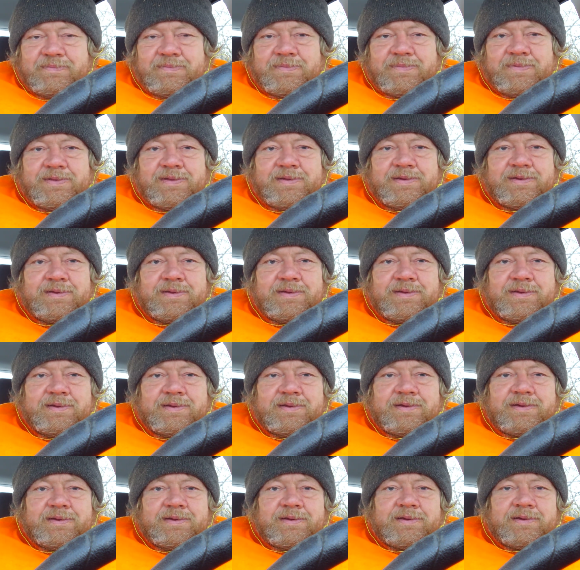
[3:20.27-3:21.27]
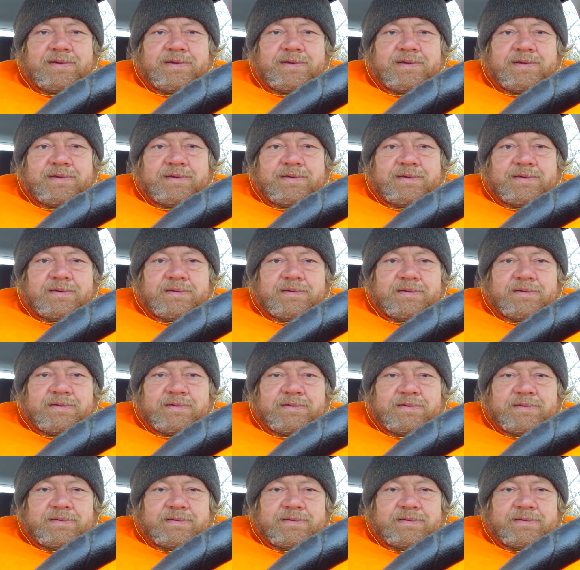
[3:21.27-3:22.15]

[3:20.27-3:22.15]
(no one is talking)